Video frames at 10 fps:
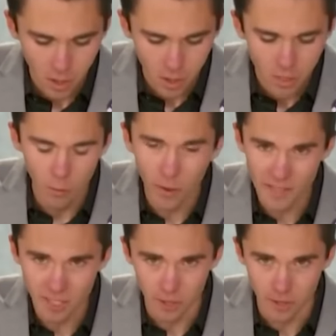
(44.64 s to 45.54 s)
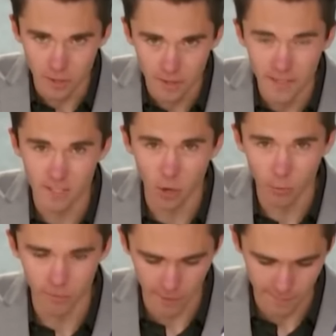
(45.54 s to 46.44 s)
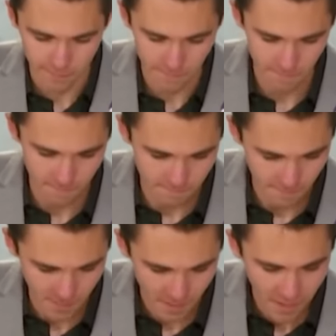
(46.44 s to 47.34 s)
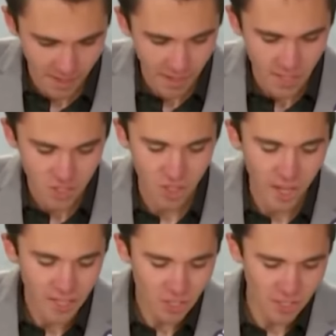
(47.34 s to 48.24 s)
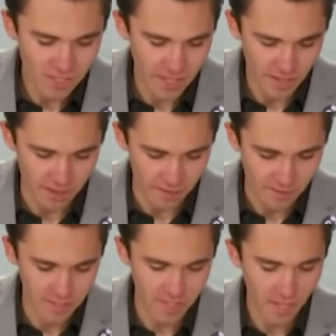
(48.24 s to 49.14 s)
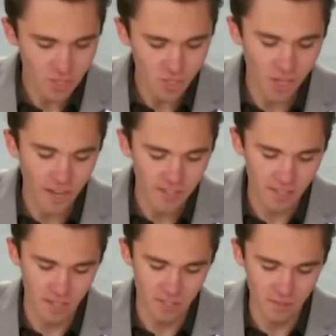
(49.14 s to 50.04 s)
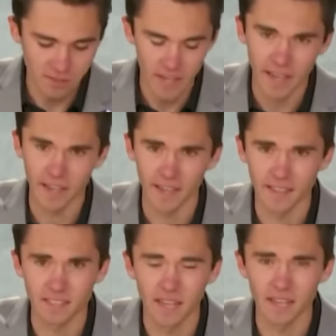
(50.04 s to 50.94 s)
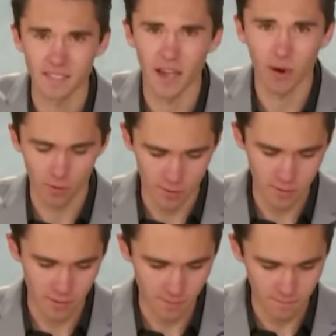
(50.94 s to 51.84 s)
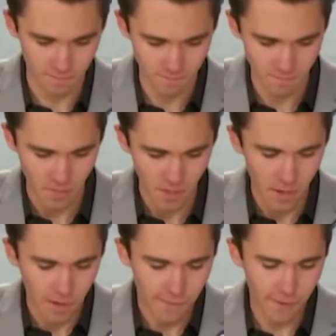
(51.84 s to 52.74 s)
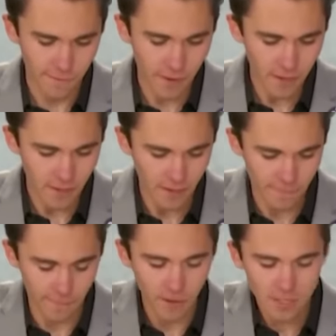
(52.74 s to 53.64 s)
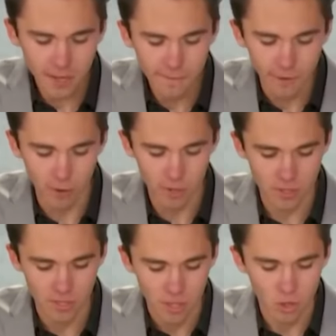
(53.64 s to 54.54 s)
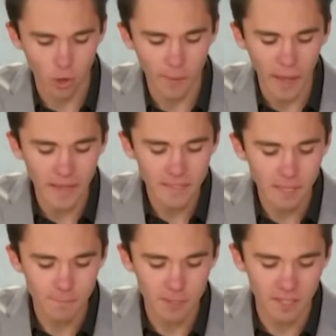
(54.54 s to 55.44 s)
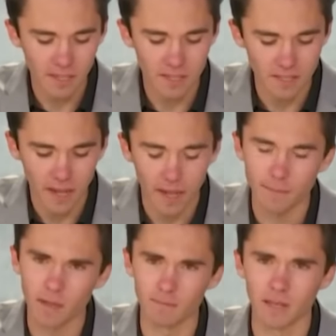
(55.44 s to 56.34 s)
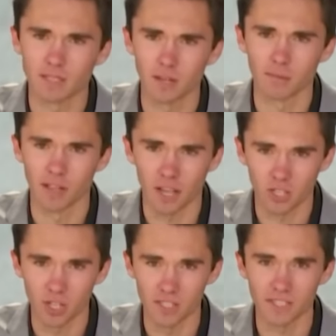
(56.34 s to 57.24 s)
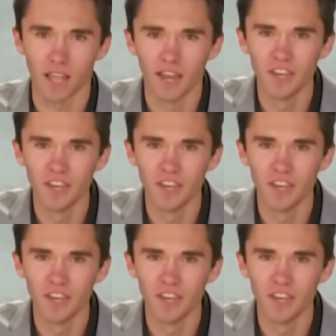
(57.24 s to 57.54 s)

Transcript: The winter is over. Change is here. The sun shines on a new day, and the day is ours. For the first-time voters show up 18% of the time at midterm elections.